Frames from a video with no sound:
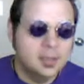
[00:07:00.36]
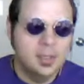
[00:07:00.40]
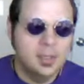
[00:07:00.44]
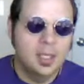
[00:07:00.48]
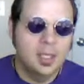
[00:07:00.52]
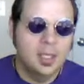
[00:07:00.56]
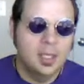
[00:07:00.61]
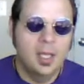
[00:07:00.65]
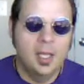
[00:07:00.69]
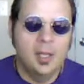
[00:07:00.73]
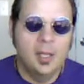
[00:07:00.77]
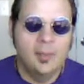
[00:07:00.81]

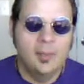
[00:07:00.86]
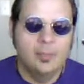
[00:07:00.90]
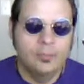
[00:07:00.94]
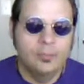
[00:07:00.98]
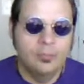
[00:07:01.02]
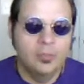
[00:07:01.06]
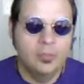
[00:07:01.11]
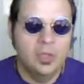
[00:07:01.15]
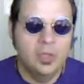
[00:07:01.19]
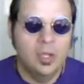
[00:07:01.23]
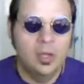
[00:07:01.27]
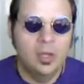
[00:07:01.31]

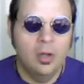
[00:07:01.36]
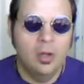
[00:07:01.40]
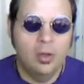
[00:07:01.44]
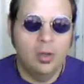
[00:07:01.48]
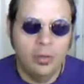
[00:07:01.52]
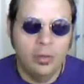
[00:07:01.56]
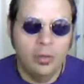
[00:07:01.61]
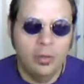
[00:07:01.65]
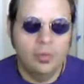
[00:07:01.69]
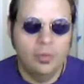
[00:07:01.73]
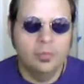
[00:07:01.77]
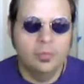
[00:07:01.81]

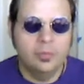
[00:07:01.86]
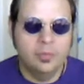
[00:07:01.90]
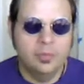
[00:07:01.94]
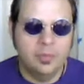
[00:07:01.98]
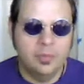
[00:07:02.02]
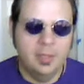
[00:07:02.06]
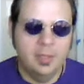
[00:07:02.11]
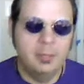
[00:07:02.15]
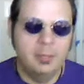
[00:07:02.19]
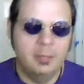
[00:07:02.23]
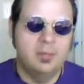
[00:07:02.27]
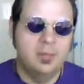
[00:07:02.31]
Although
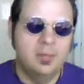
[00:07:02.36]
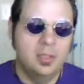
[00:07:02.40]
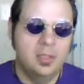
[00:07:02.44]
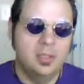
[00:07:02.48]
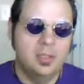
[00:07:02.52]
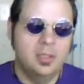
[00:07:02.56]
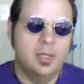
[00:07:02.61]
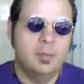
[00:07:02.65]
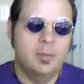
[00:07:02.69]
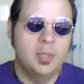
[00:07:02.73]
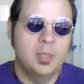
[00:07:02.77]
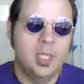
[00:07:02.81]
some of it,
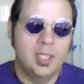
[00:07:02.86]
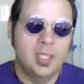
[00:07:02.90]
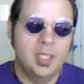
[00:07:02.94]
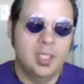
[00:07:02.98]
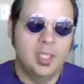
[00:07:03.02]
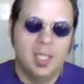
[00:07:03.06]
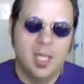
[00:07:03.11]
I mean,